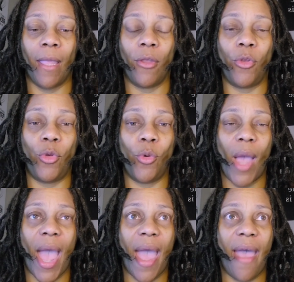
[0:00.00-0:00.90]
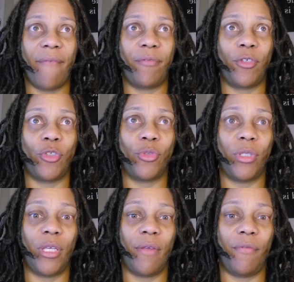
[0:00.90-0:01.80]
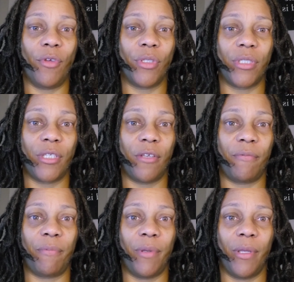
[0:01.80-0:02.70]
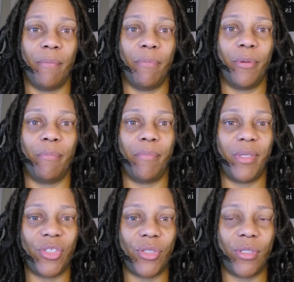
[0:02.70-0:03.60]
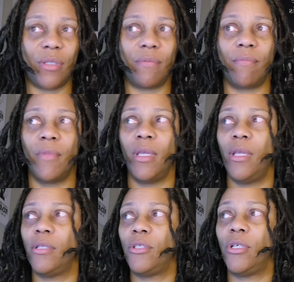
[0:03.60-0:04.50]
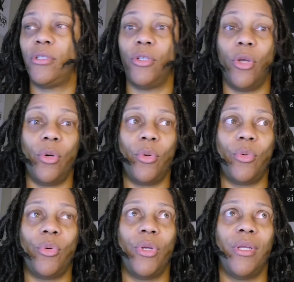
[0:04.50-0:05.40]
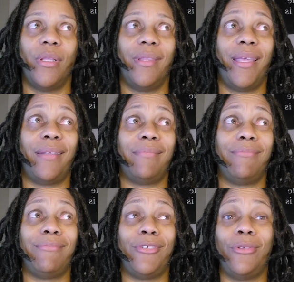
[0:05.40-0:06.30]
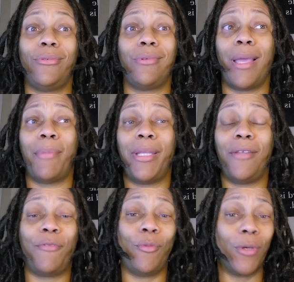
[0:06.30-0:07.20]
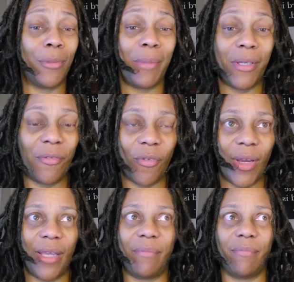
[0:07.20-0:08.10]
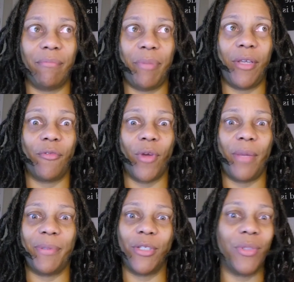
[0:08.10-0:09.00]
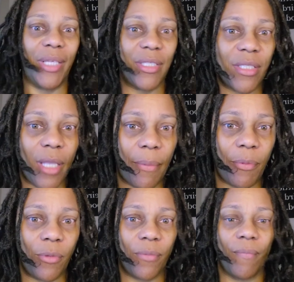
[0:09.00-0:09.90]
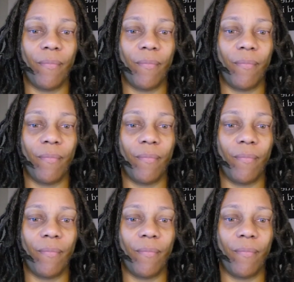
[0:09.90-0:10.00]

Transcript: You have to give yourself permission to know that you, I mean, if you want to be afraid, but don't let it stop you.